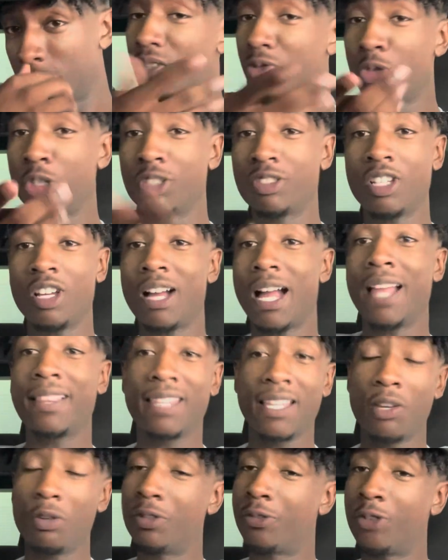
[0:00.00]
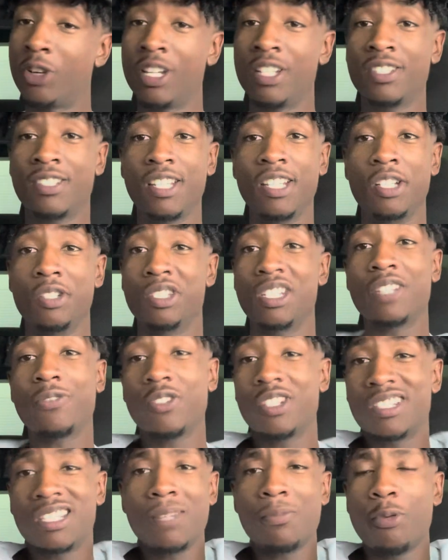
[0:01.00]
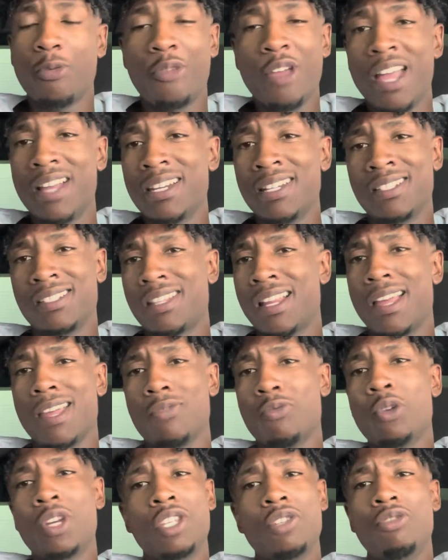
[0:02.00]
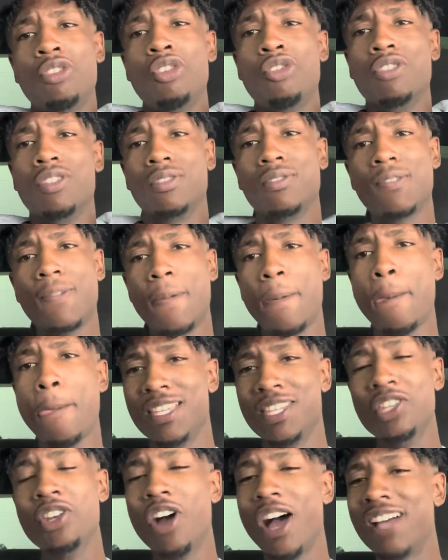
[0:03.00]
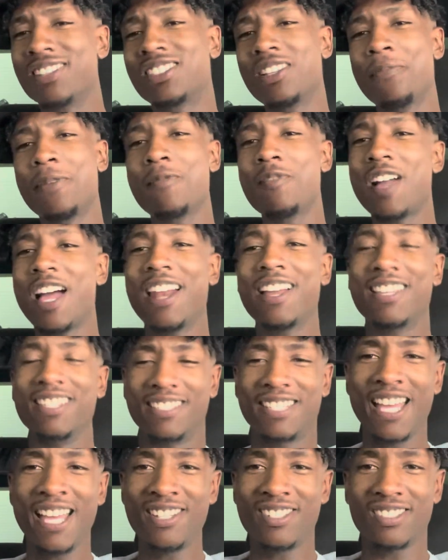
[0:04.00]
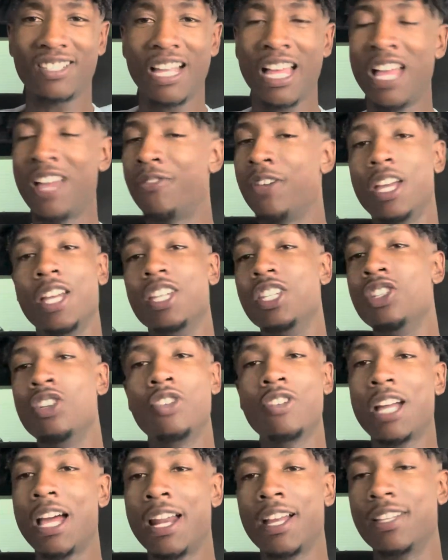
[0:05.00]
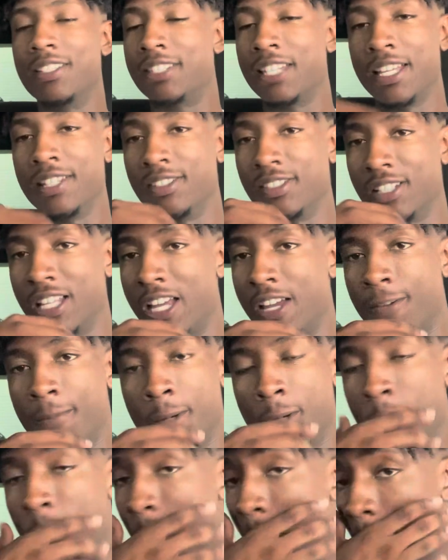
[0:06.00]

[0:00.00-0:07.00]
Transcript: Real talk, I think it was funny as hell. Just for the simple fact that it's like, what are you doing? You know how some people got a contagious laugh? You don't got a contagious laugh, bro.